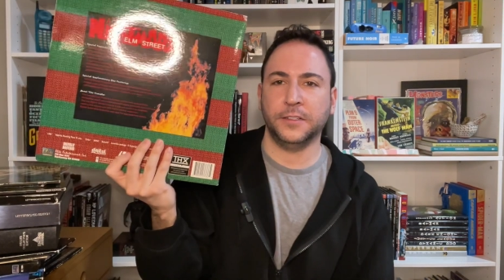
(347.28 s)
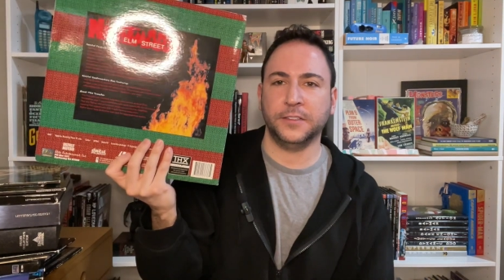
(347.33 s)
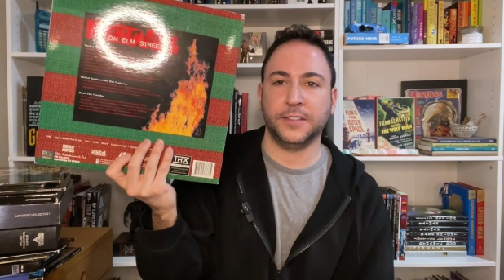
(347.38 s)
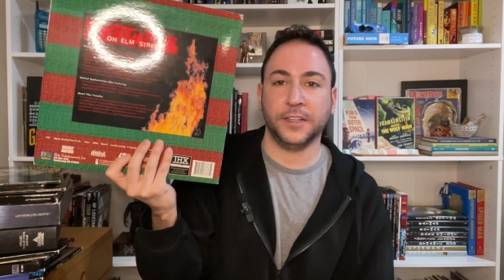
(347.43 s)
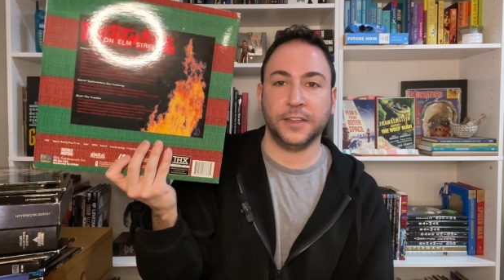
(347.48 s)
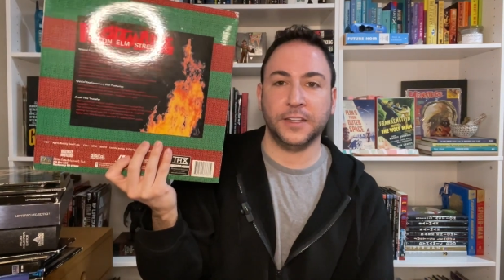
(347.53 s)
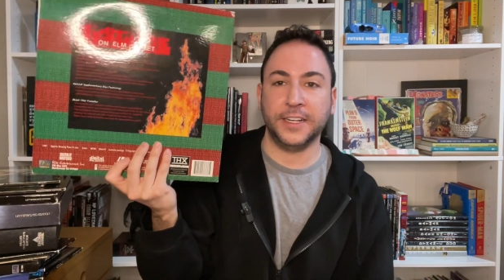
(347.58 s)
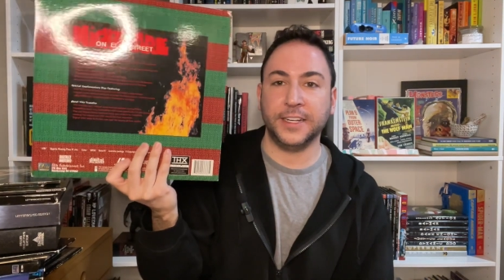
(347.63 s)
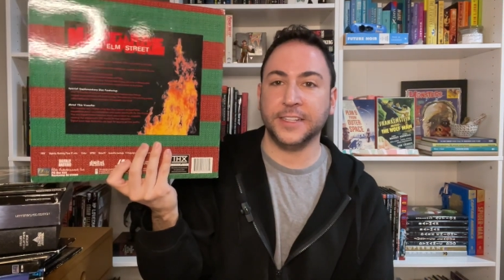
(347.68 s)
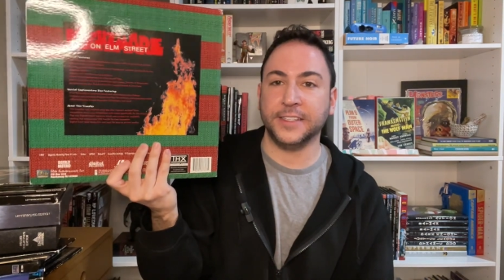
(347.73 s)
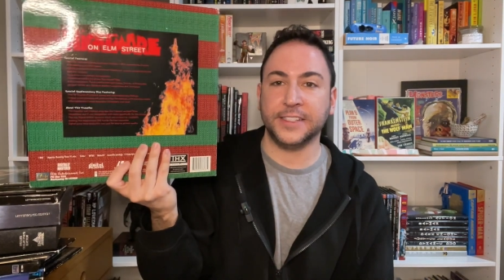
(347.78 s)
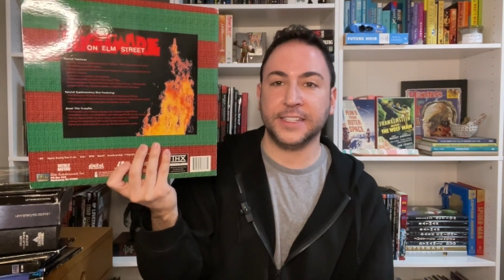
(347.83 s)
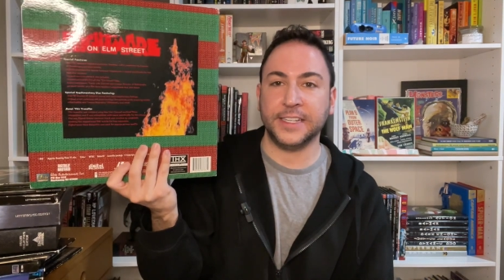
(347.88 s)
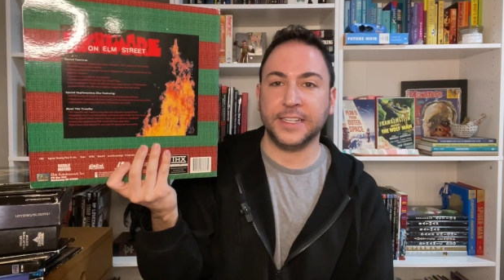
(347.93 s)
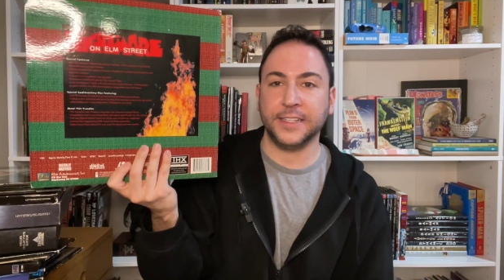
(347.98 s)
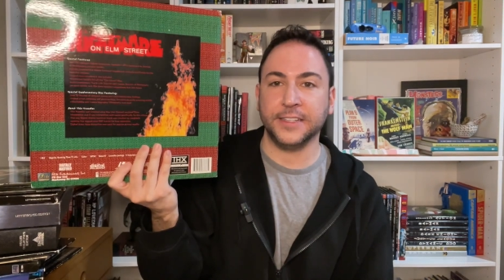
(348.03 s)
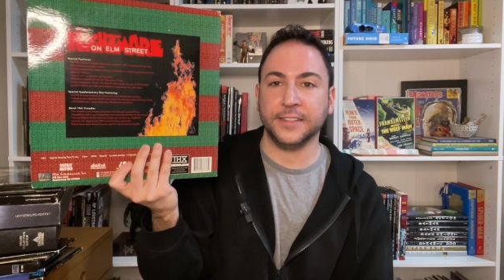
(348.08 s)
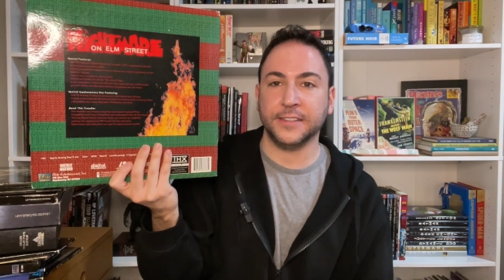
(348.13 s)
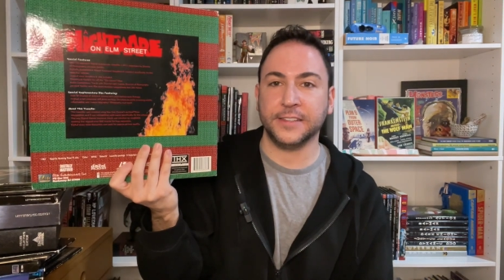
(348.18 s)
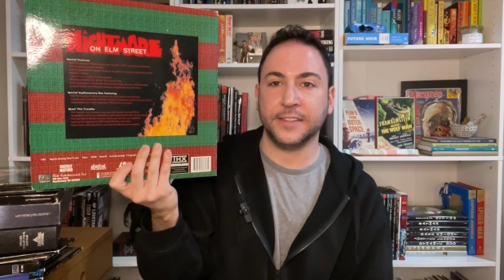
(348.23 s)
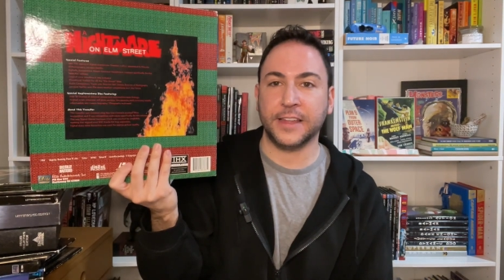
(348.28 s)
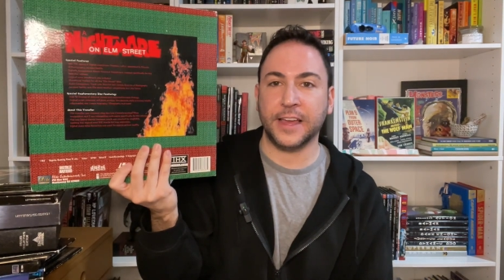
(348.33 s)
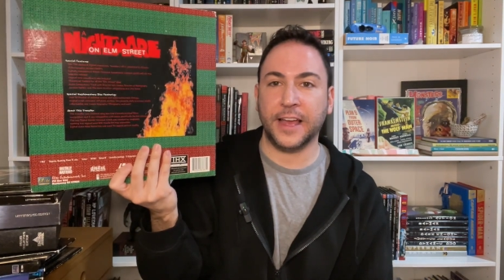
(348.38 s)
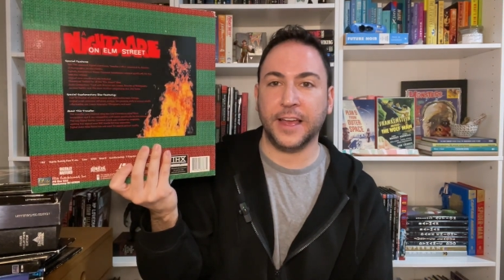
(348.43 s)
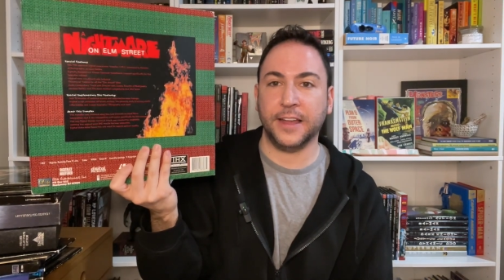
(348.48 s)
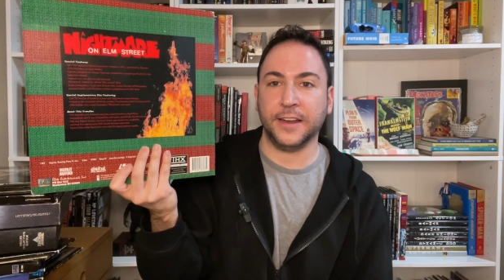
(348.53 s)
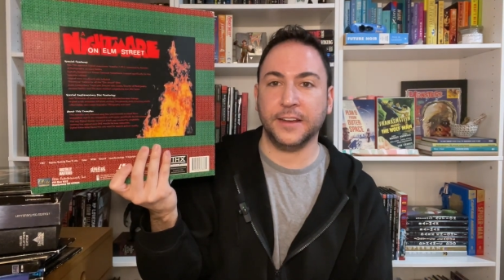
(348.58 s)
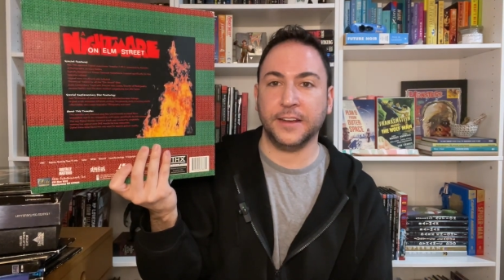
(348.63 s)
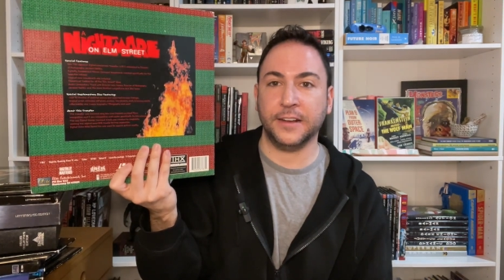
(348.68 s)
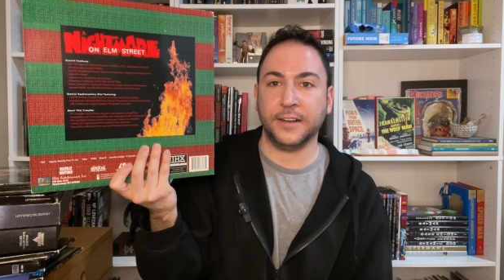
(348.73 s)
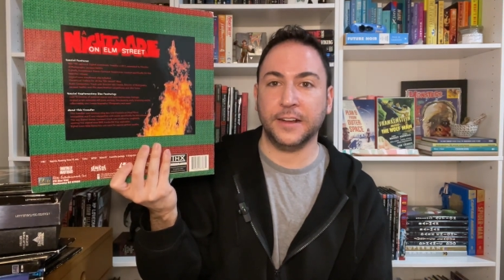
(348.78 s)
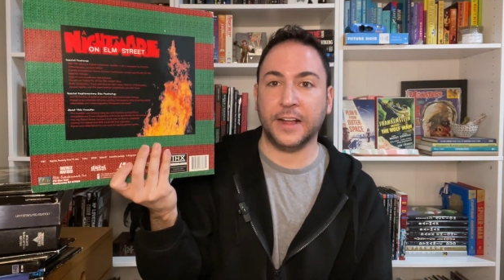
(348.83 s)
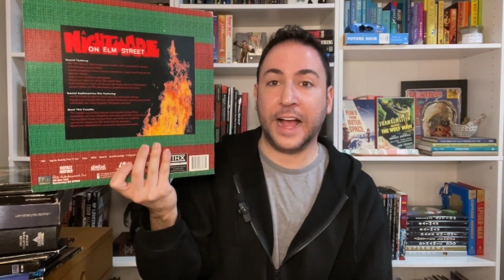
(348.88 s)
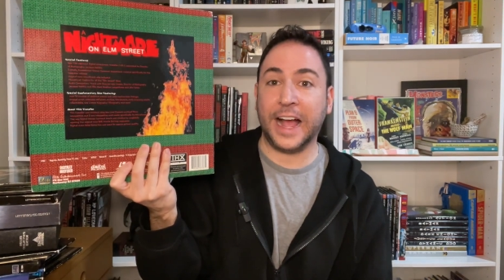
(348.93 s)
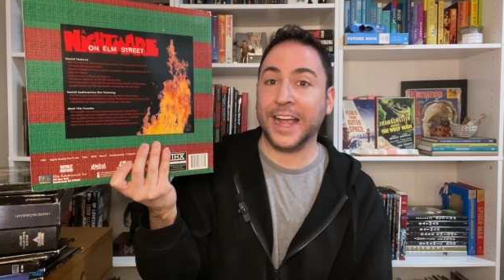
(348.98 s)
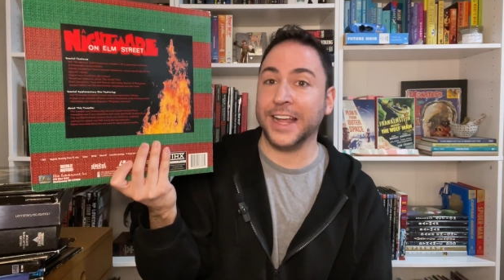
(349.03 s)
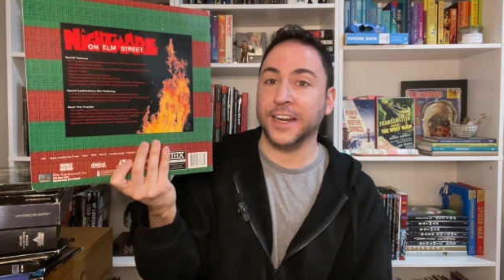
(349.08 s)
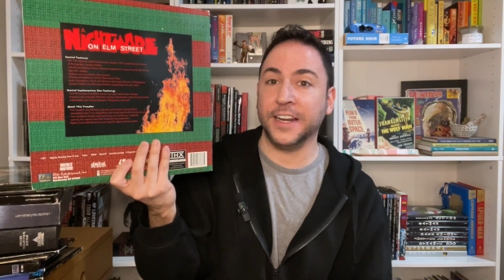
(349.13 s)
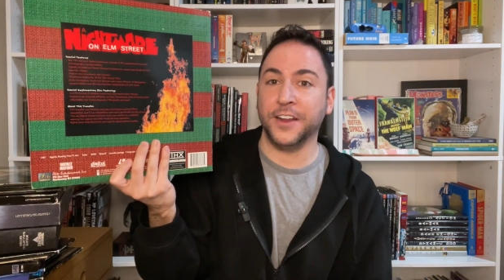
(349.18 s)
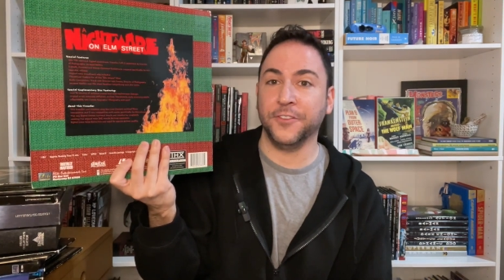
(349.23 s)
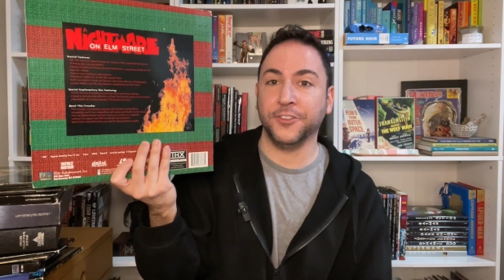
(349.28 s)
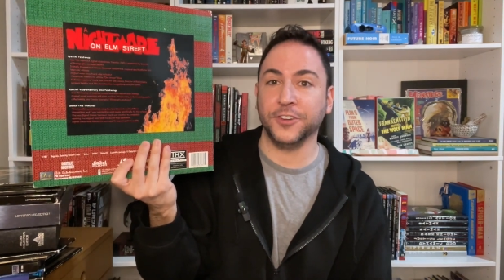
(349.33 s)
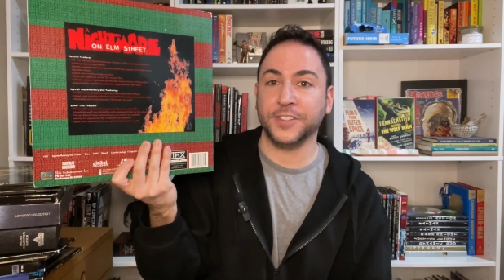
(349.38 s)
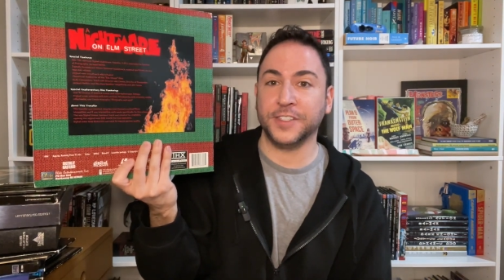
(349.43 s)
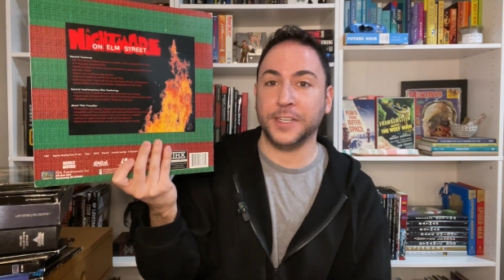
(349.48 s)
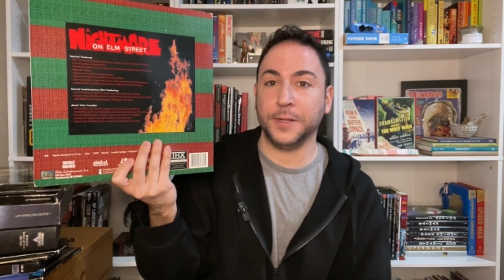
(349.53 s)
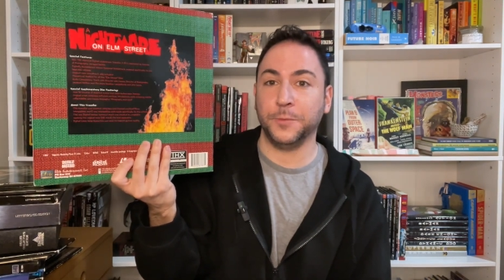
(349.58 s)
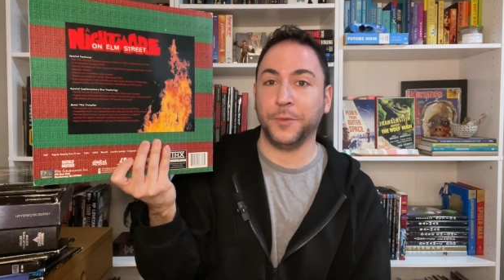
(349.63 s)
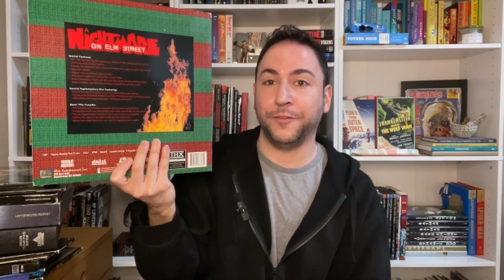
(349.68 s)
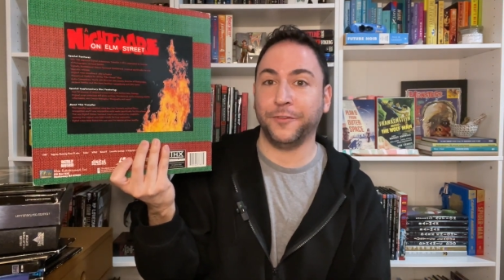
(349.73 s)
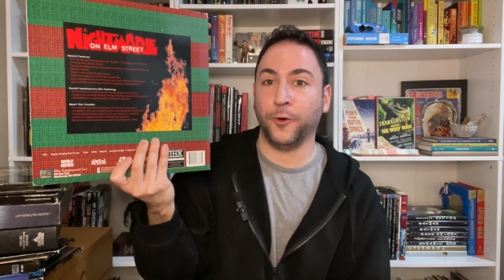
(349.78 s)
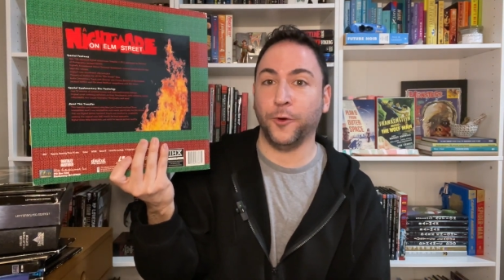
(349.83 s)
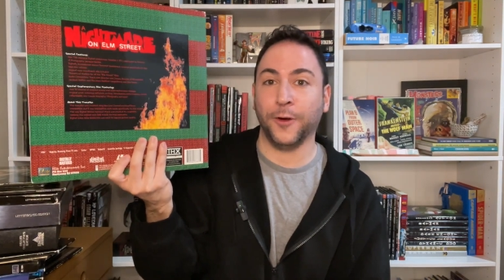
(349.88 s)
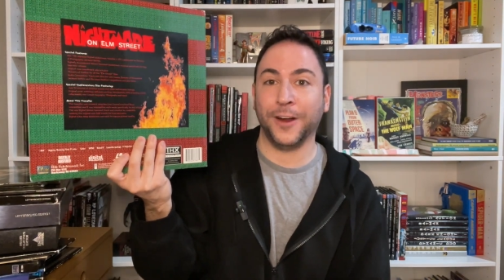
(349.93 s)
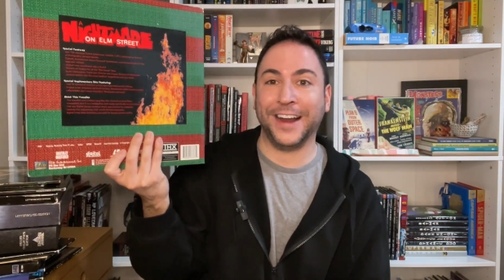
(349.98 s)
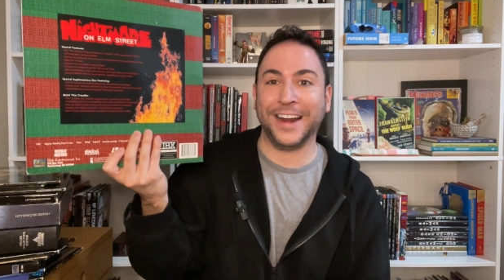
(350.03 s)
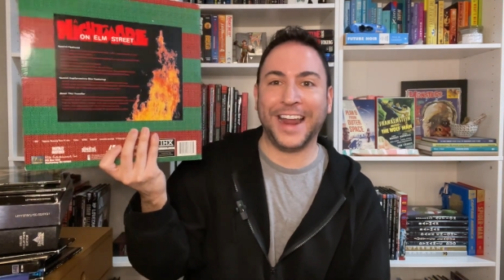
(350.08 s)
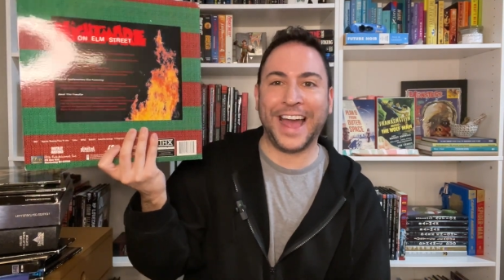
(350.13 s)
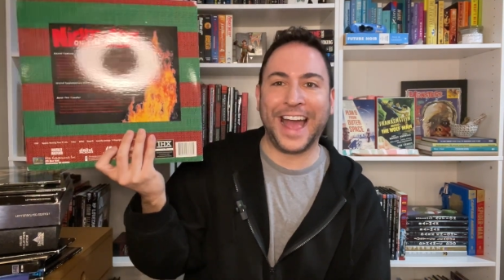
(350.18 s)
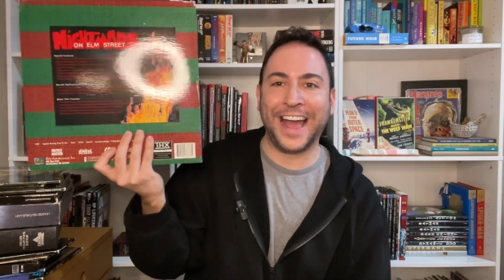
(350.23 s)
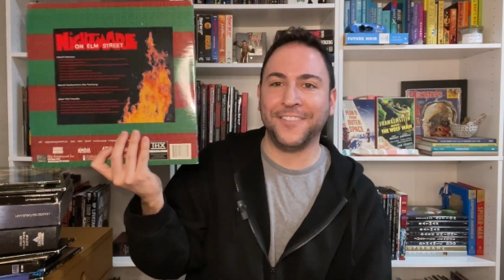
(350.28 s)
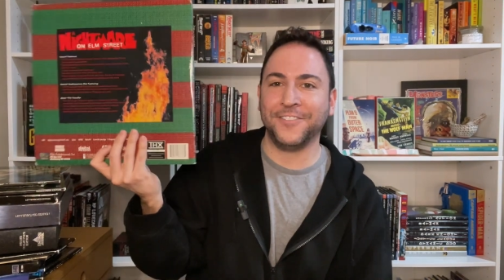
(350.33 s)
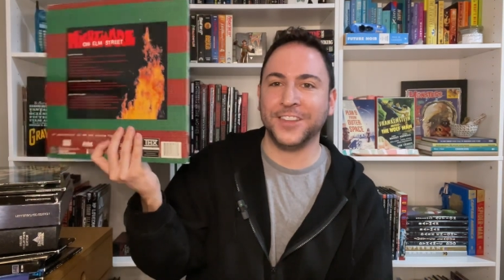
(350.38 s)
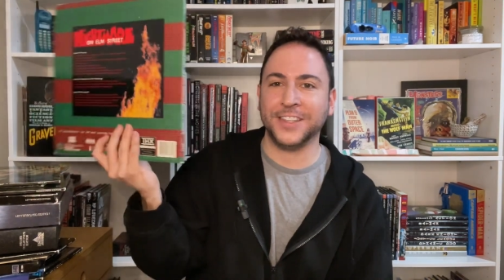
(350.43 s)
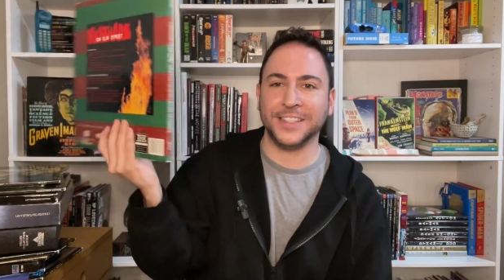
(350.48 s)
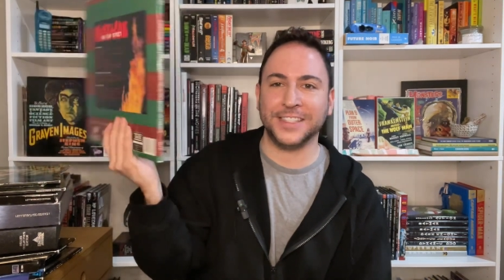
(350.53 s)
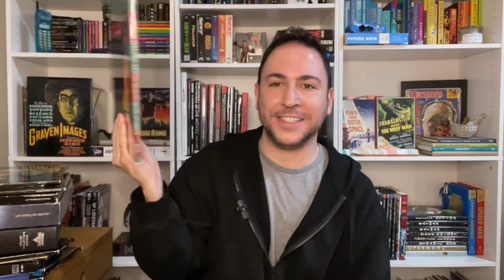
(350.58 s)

deleted scenes that I had never seen before and haven't